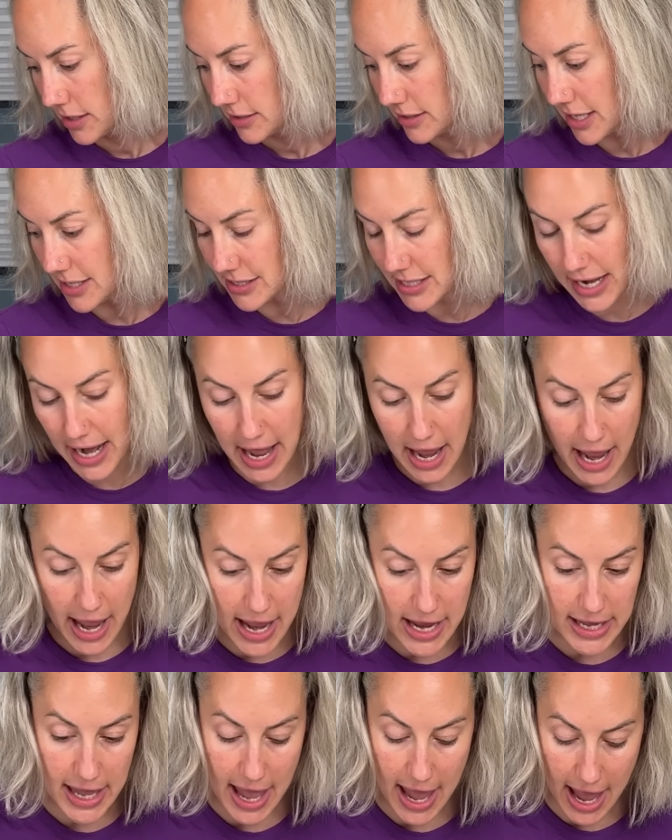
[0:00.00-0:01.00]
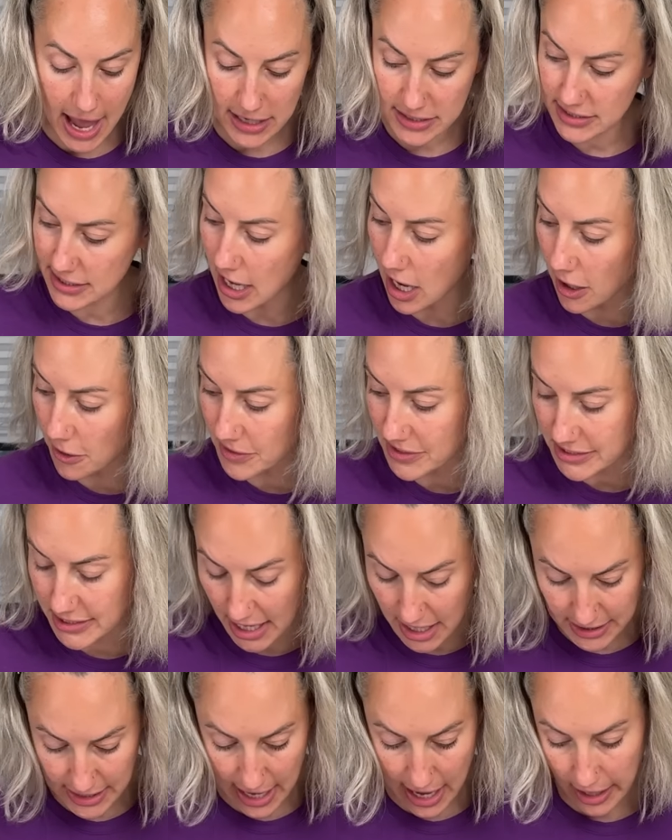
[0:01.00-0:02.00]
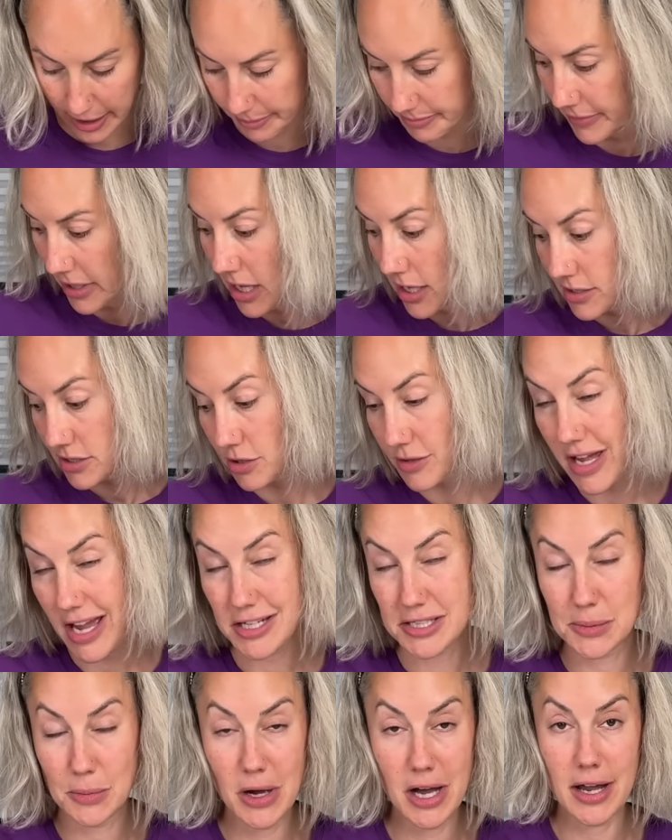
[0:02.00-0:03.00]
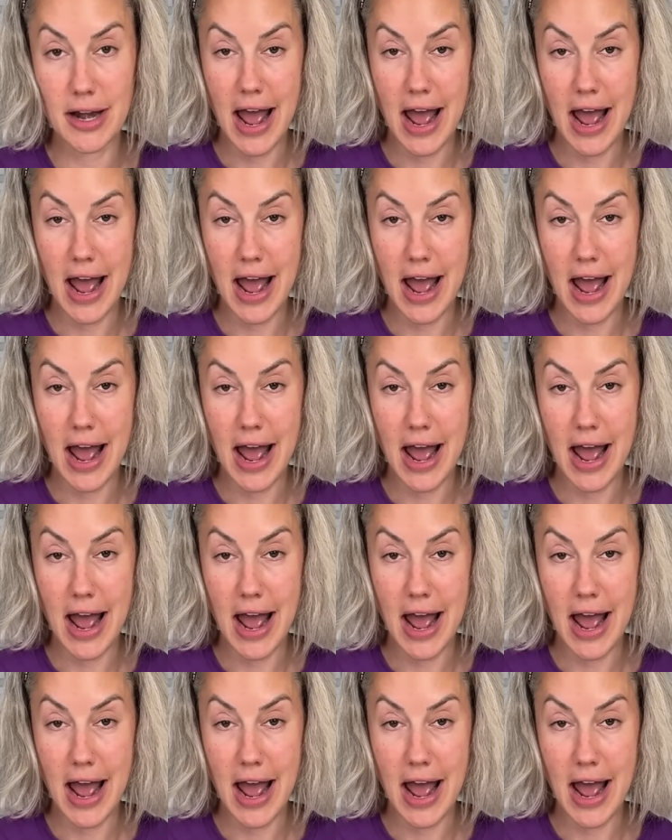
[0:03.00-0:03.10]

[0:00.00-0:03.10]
They said, I hate cats. They always said that. So guess what?